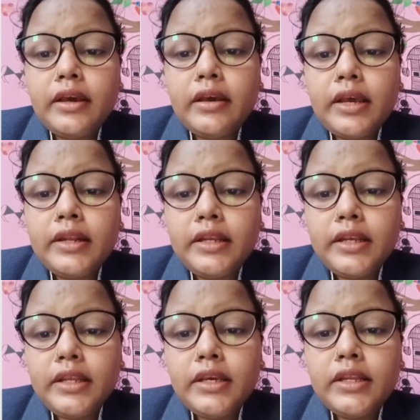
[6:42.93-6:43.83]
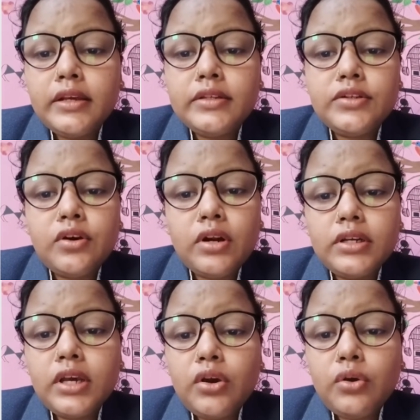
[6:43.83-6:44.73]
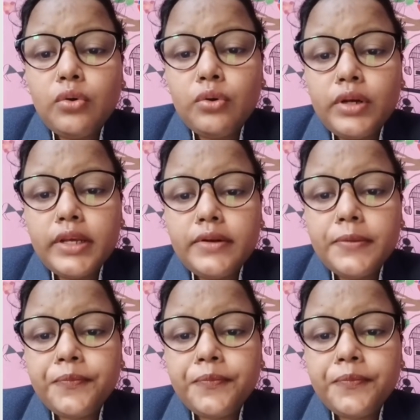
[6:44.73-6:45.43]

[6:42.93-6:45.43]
entity does not own it.